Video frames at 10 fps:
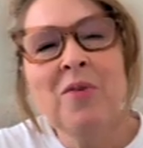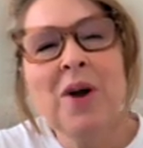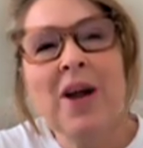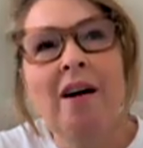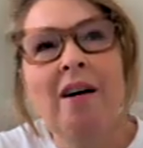
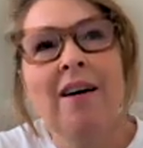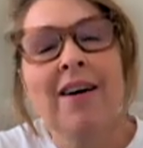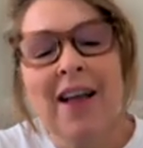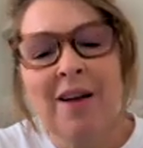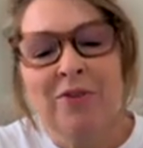we
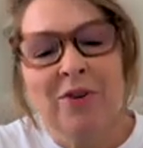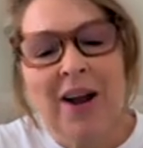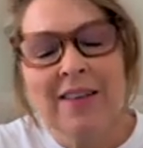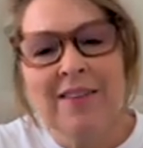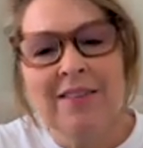are Counselor
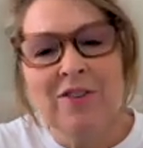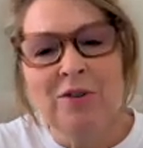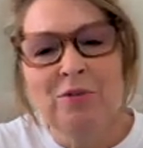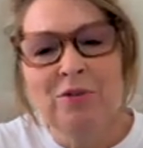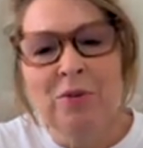Accents,
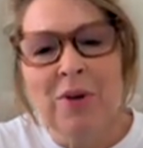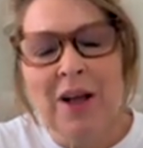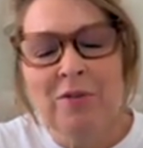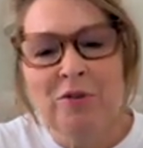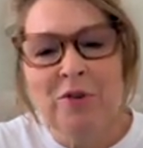two school
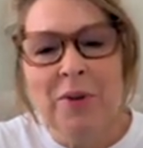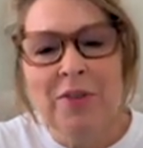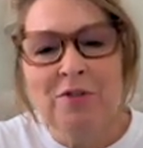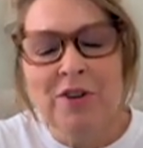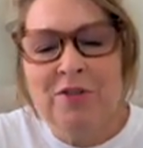counselors who are in
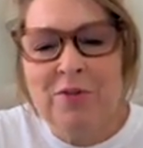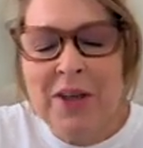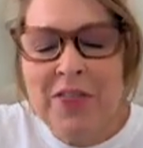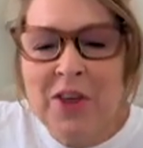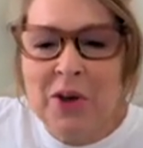the trenches
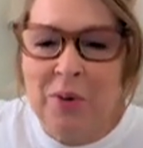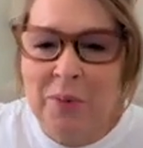with you.